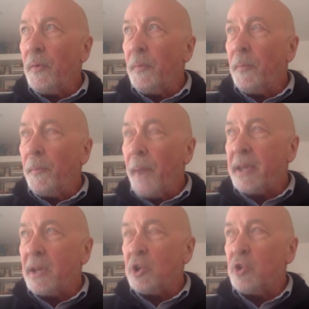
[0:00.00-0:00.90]
My
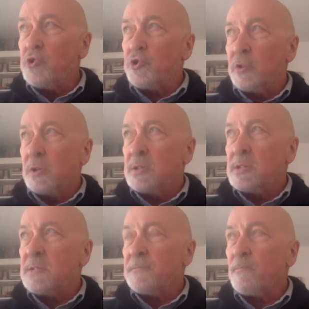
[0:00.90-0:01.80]

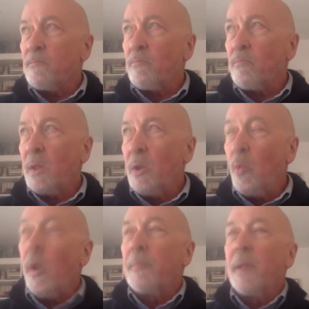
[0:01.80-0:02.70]
conclusions,
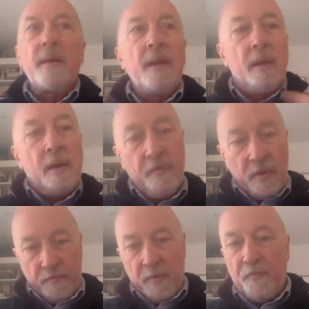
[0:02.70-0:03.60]
well,
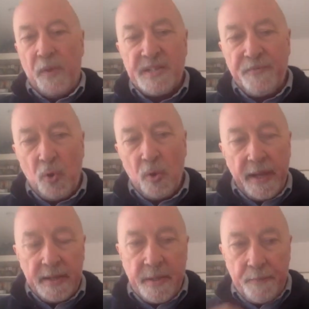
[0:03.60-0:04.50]
first of all,
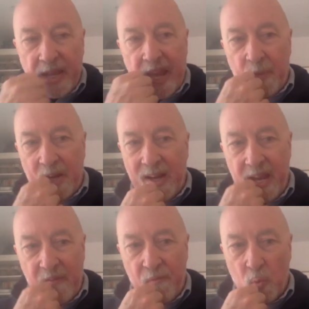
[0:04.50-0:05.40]
it became
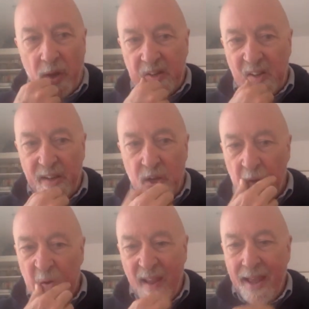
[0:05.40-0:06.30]
clear from quite early
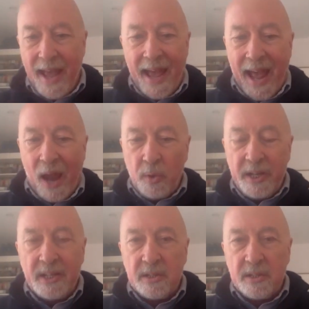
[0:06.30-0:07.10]
on how little